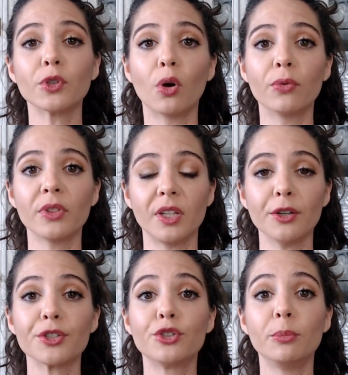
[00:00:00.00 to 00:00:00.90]
over the
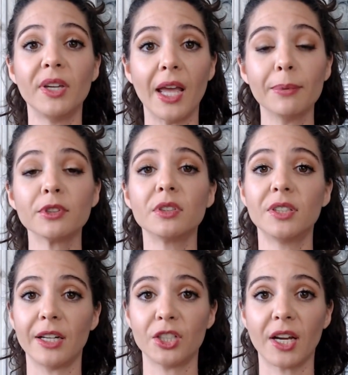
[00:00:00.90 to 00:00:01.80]
years to be able to
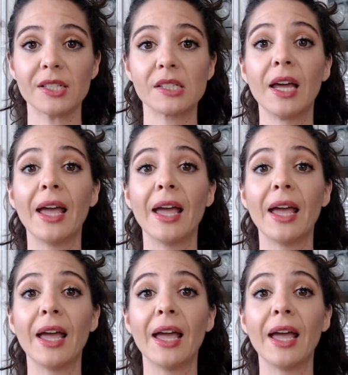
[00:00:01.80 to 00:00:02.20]
digest